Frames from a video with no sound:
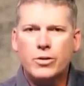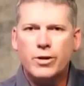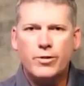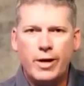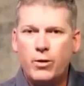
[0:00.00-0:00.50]
You
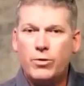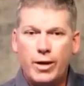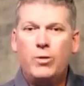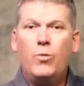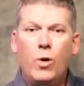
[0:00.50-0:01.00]
know, they
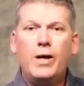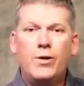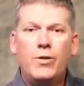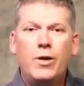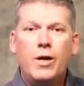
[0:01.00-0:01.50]
don't want
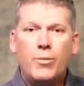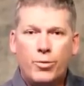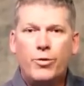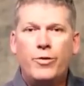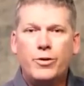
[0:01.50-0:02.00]
you to
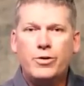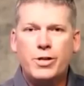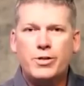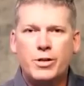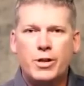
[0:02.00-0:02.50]
prove you're a
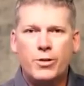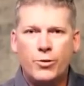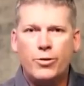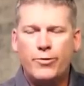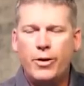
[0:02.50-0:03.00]
citizen in
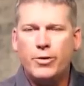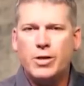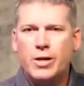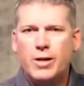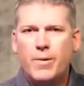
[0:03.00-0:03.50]
order to vote,
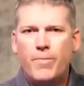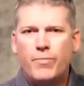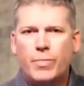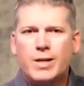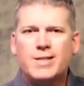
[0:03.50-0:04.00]

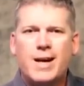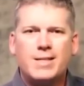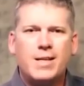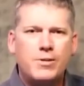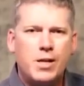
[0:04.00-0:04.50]
because that's
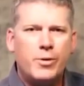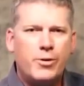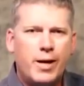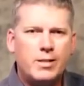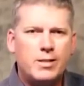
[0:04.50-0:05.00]
how
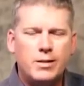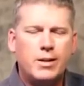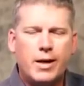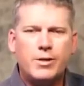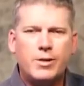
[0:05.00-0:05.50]
Democrats steal
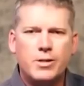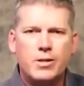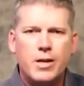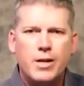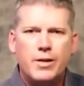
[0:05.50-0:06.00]
elections.
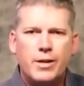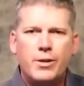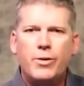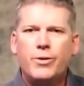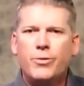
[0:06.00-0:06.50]
They
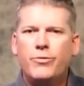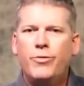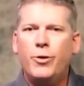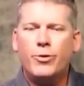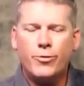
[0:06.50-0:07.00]
do it through
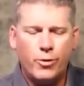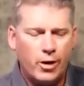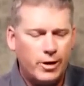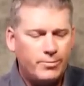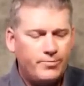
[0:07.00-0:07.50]
voter fraud.